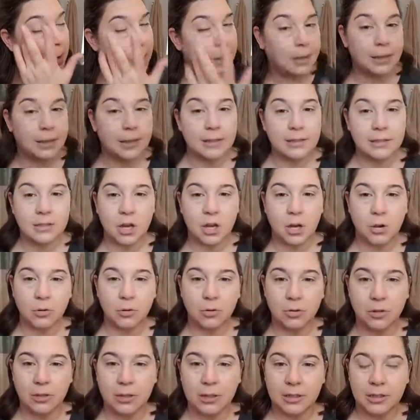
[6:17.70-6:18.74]
can
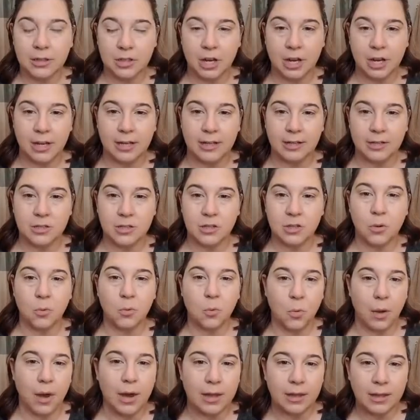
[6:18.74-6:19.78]
totally change the
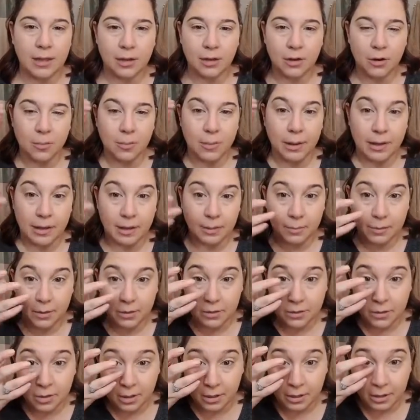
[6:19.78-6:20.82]
way that your makeup
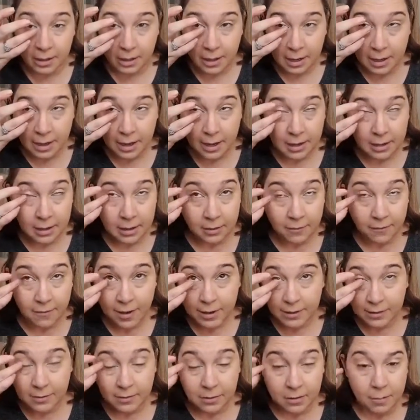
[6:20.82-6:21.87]
goes on. And the
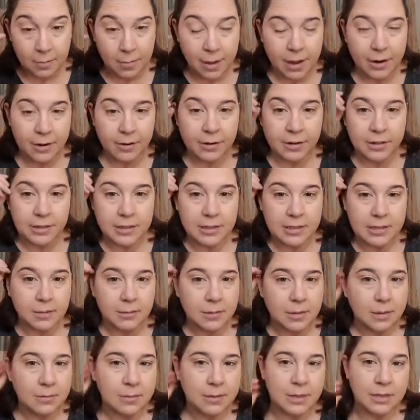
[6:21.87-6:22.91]
fact of the matter is,
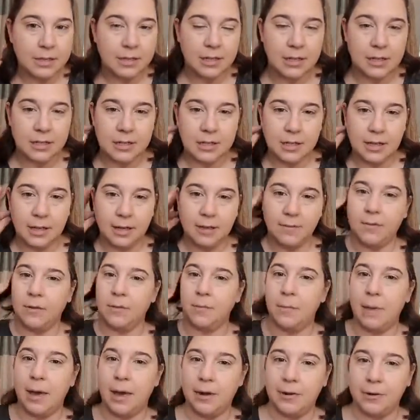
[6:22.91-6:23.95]
sometimes it doesn't even
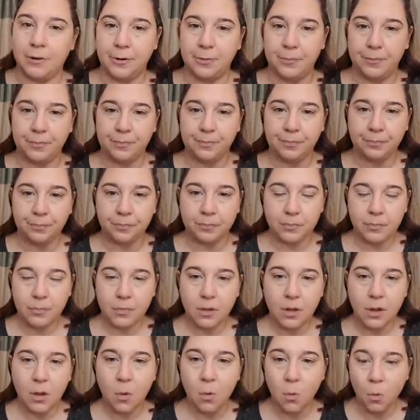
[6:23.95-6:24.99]
matter
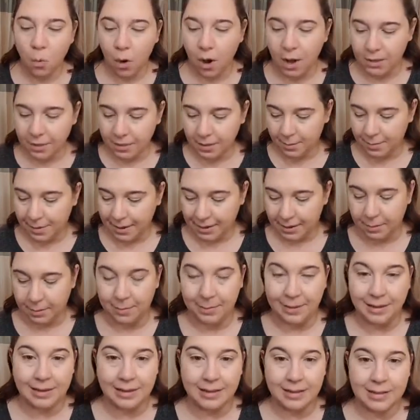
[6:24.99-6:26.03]
what the makeup
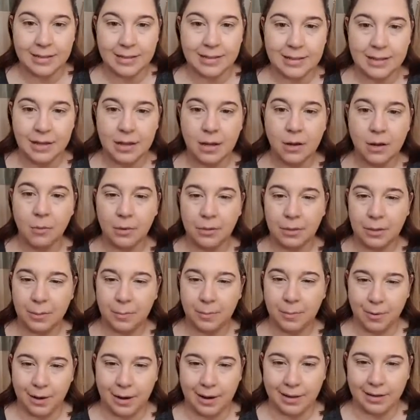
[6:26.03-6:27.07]
is, what the
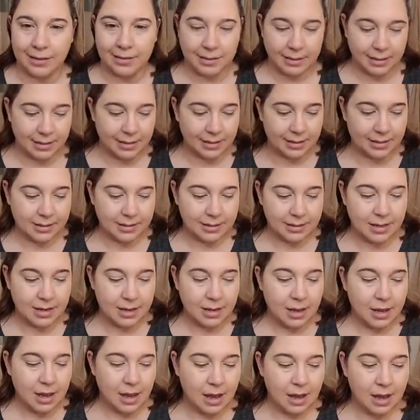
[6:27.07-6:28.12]
brand is.
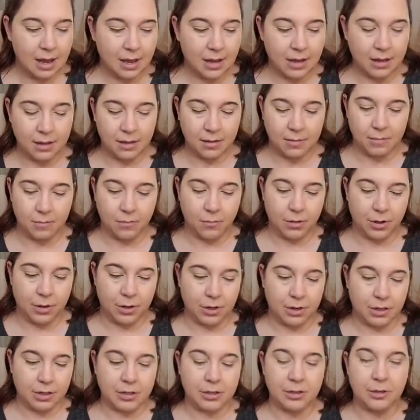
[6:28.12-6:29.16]
We're
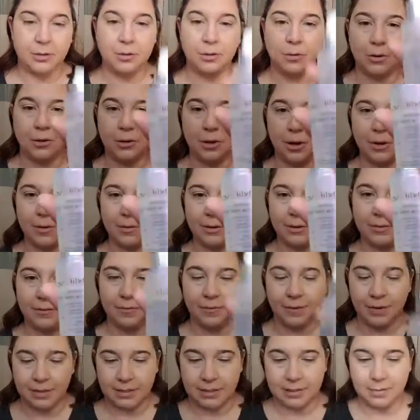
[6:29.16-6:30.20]
gonna do Glow and
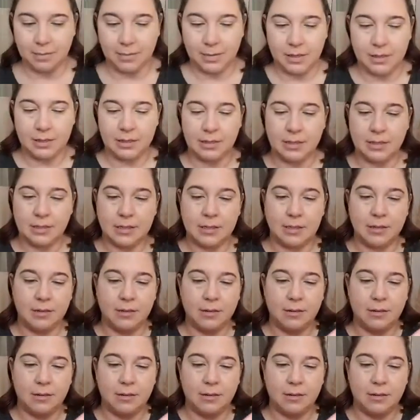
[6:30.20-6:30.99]
Fix Mist.